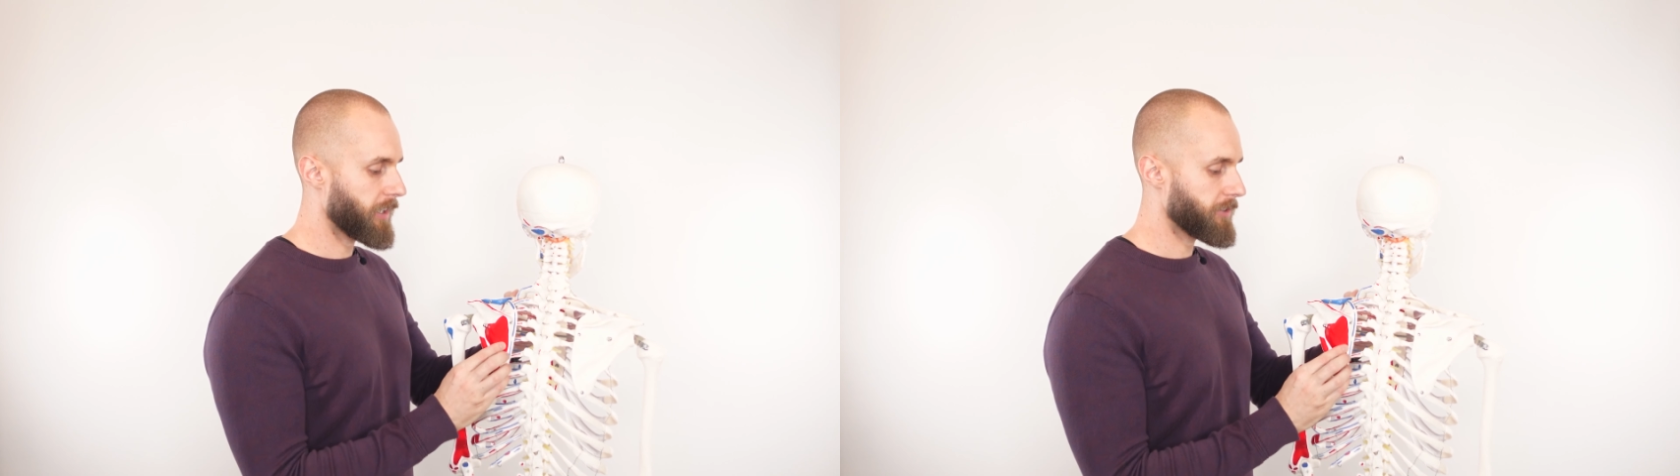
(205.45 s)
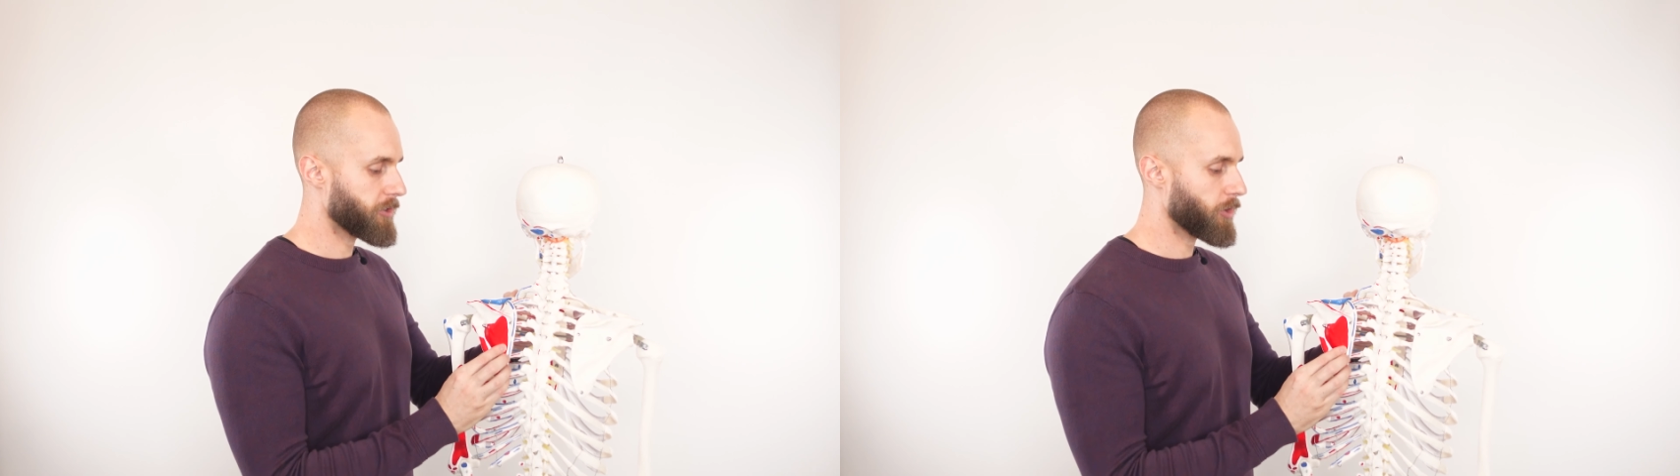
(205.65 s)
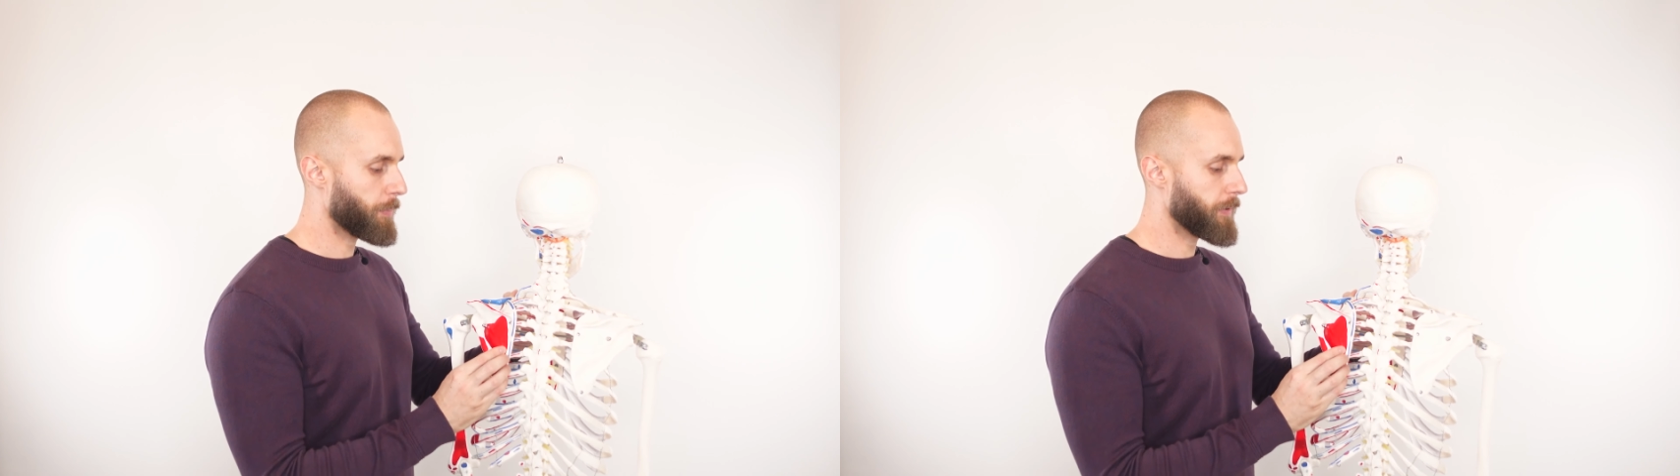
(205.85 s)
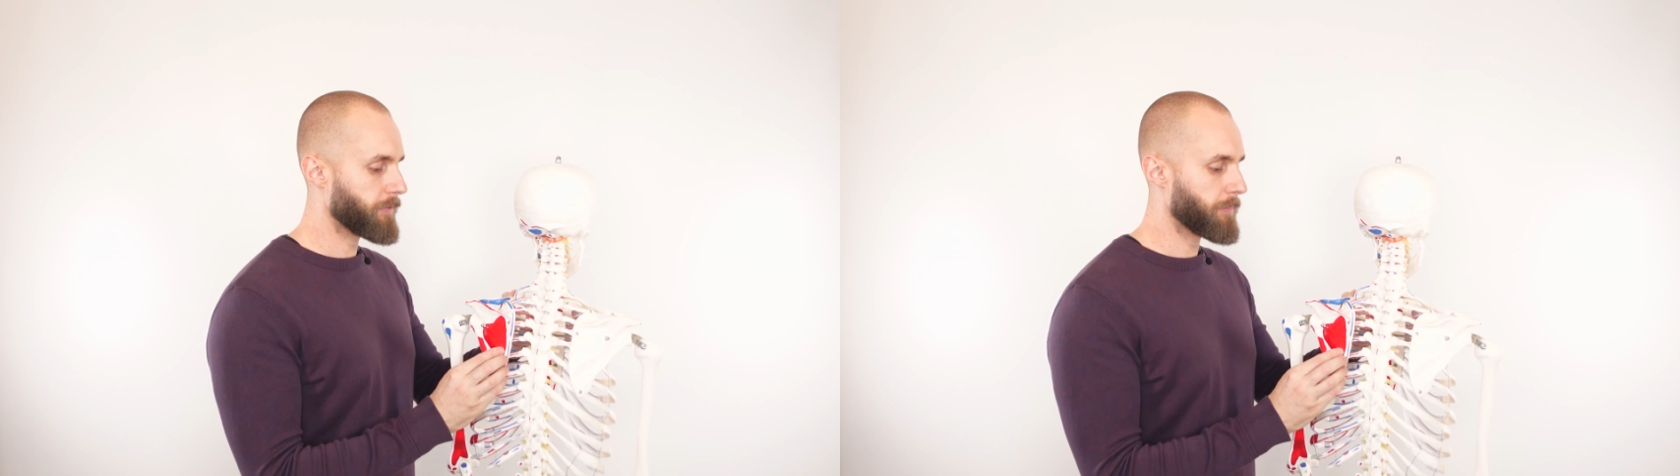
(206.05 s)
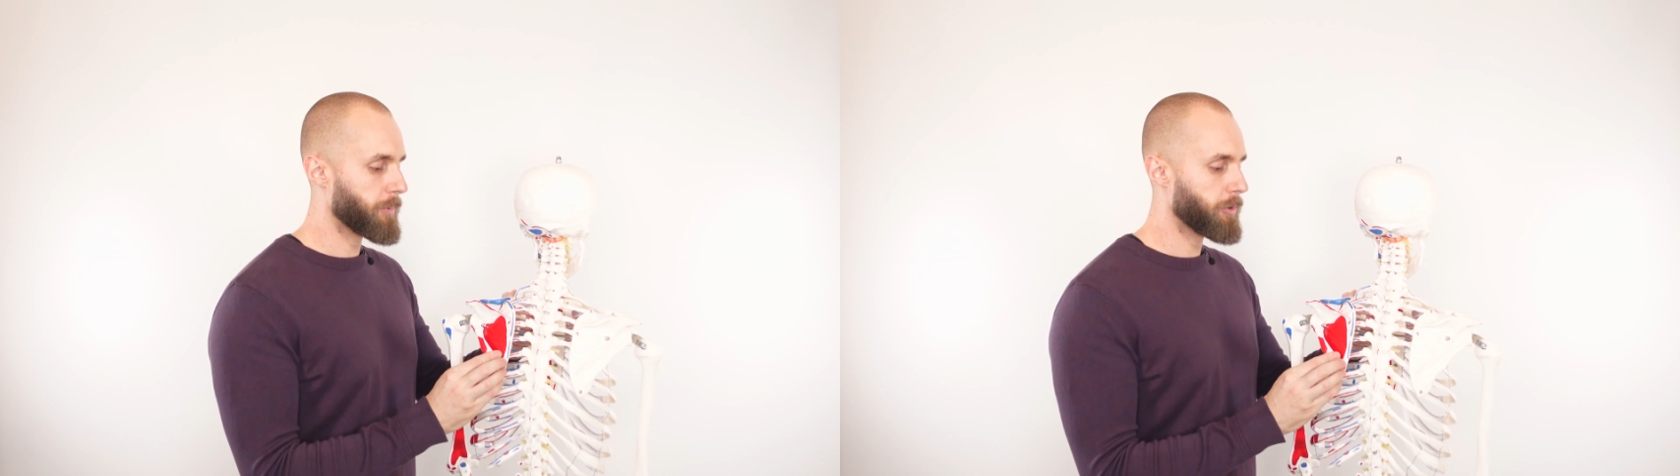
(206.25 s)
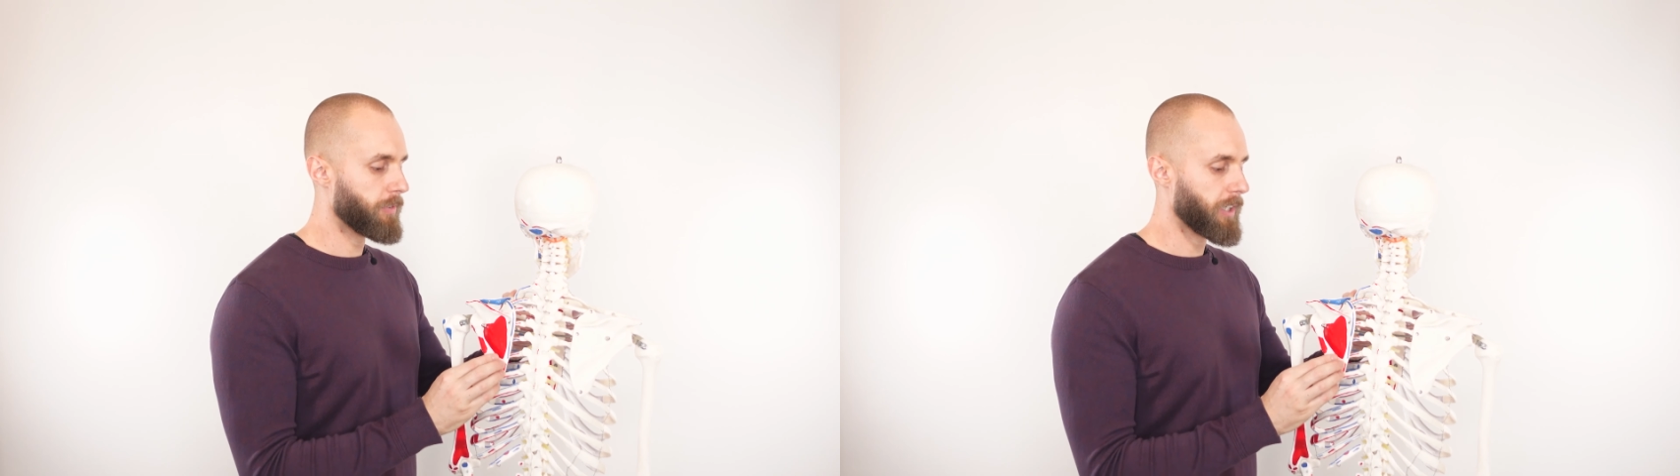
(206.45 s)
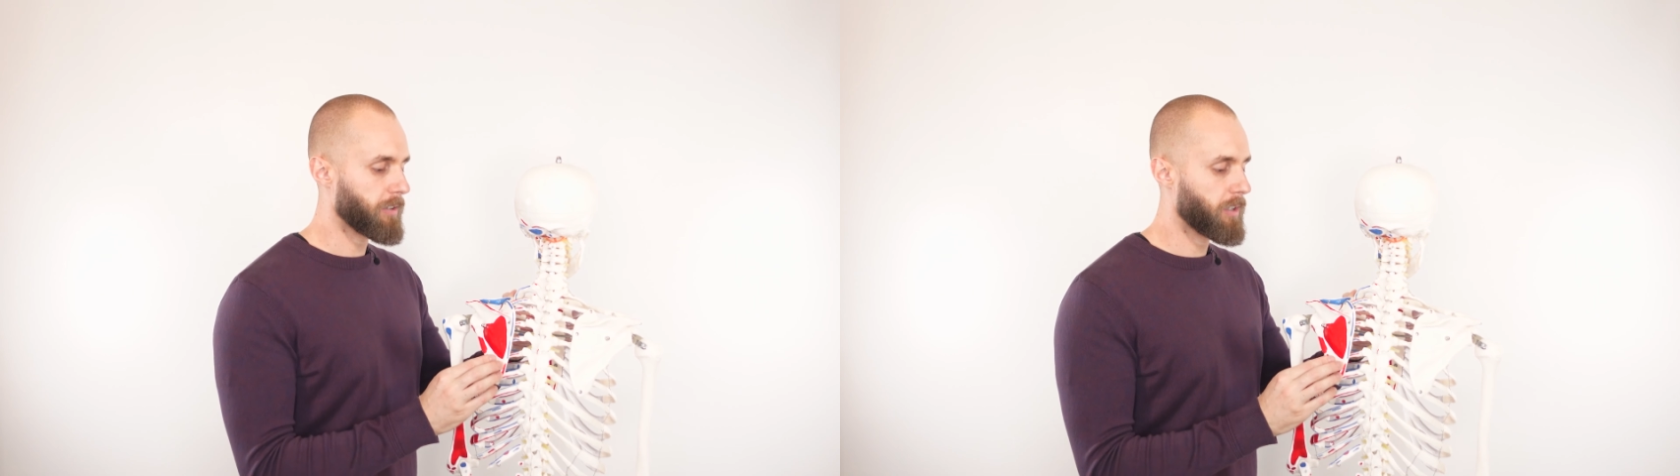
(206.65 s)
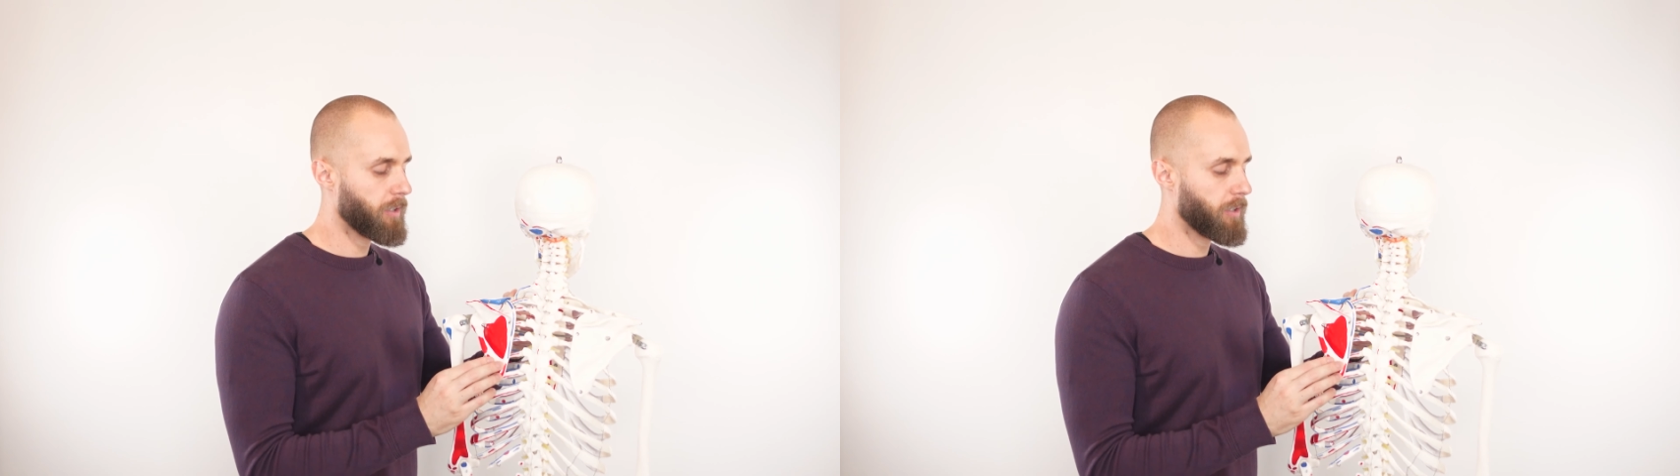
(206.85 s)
and stop it from moving.